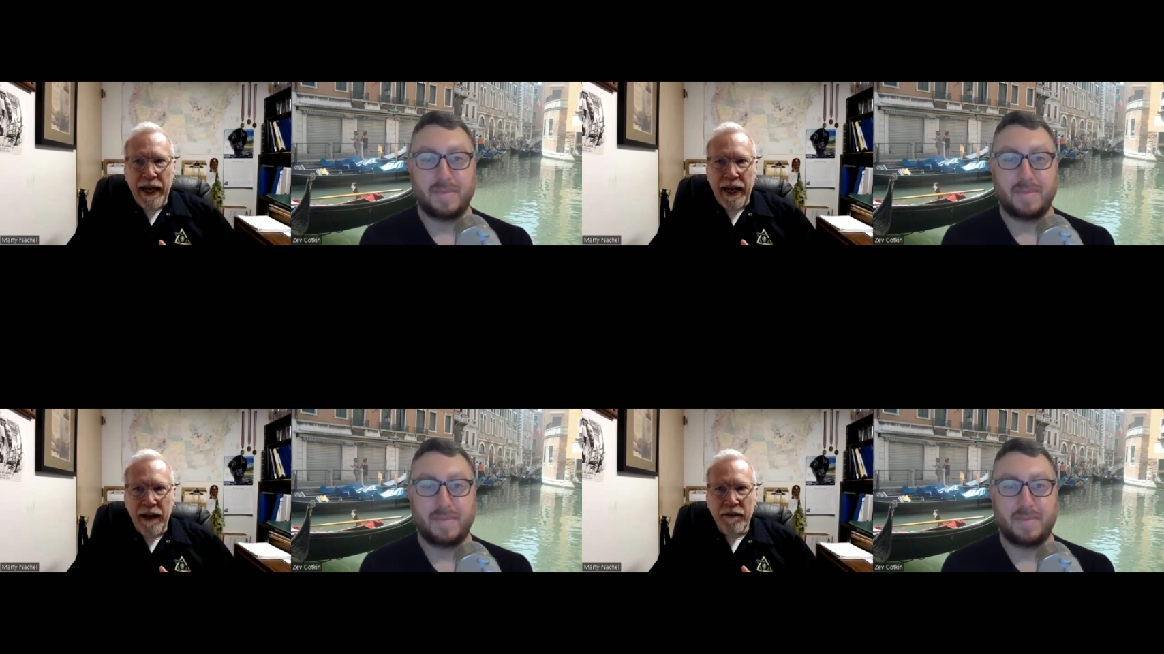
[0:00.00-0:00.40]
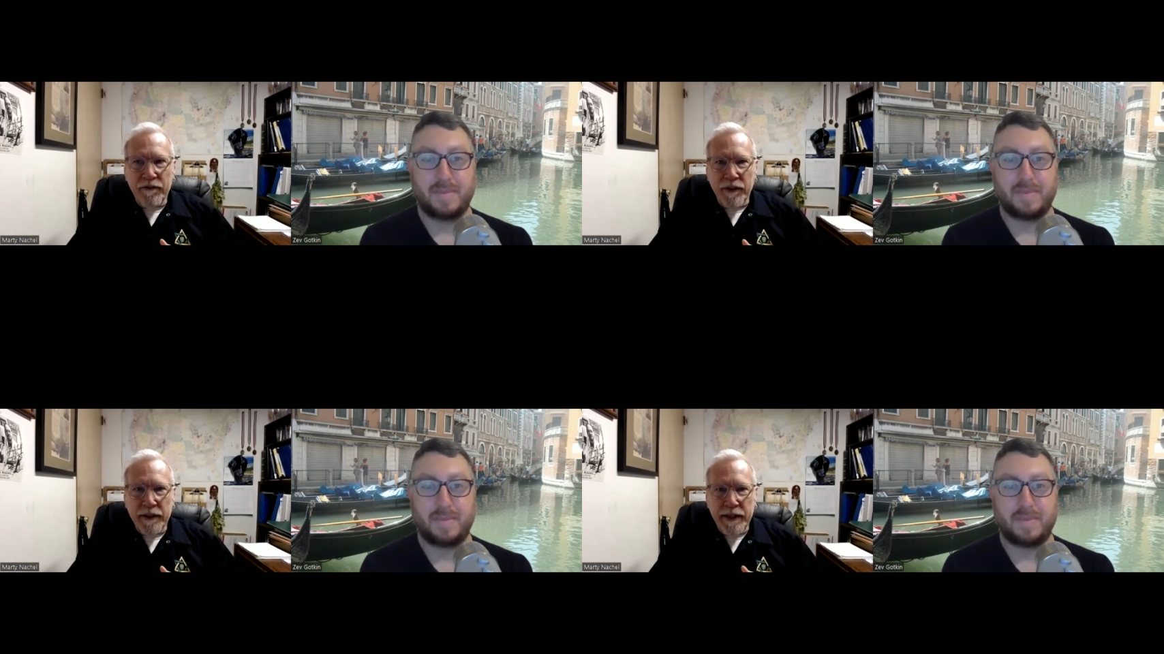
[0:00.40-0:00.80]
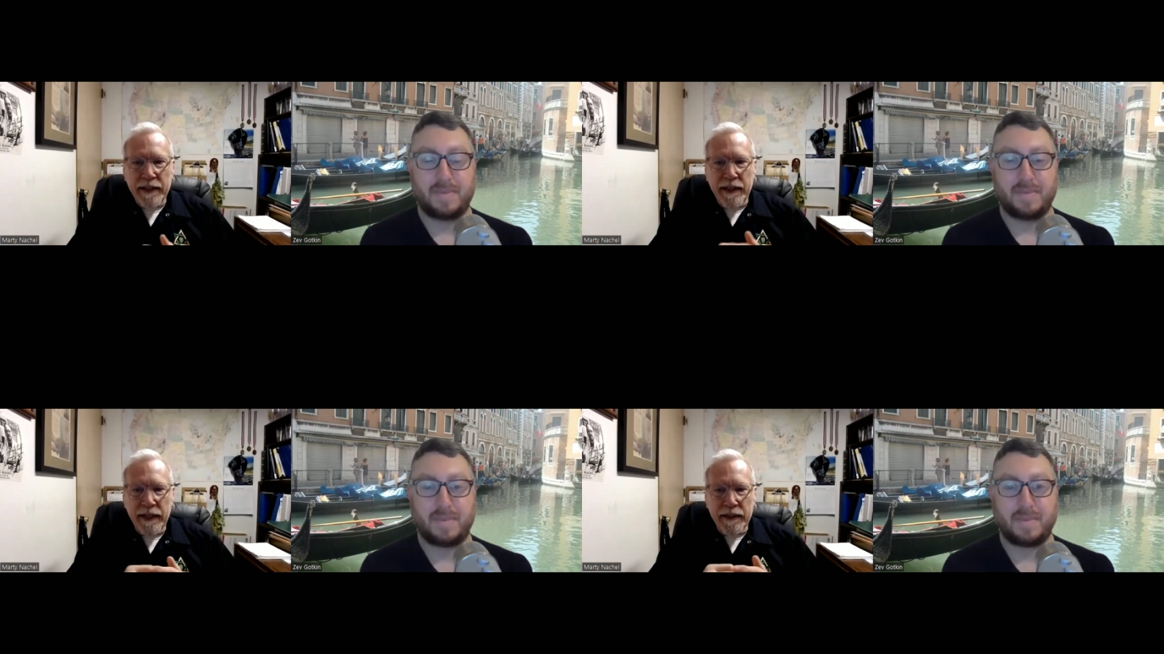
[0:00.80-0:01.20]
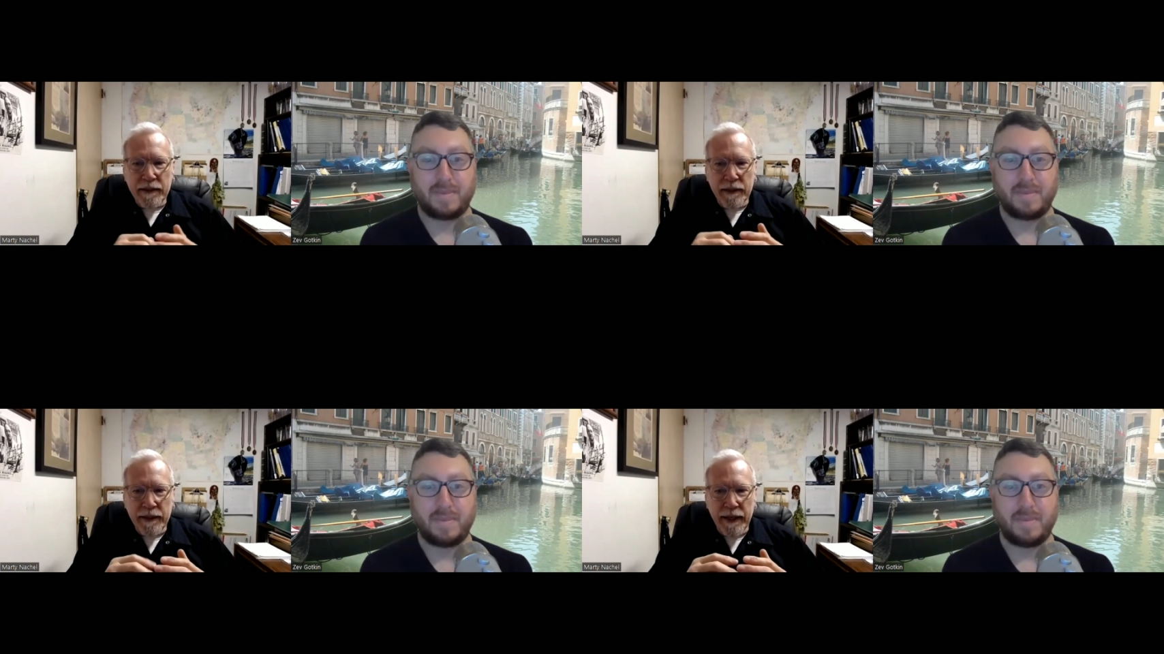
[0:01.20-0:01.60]
Speaker 1: have, they, they,
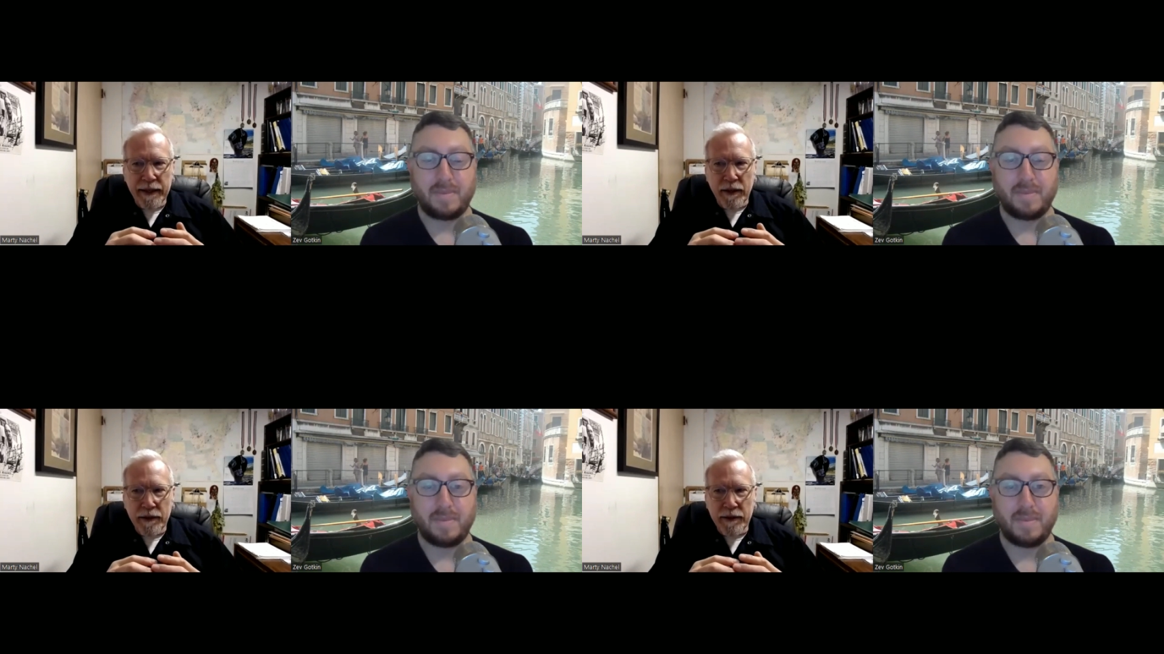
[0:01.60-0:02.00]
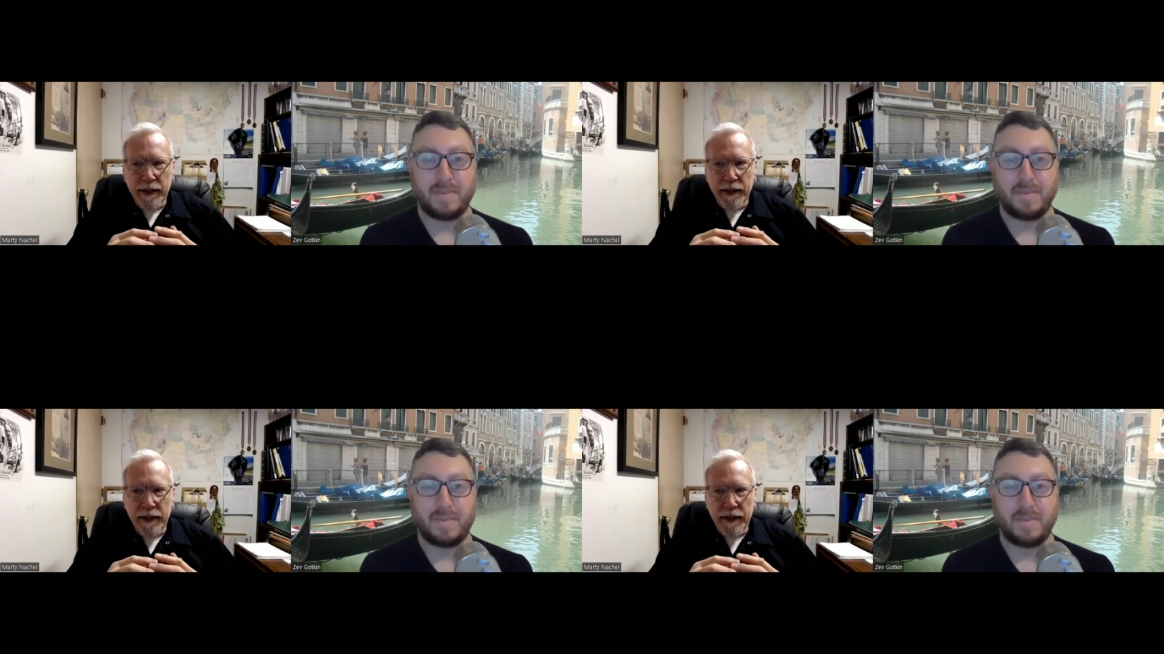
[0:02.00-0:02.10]
they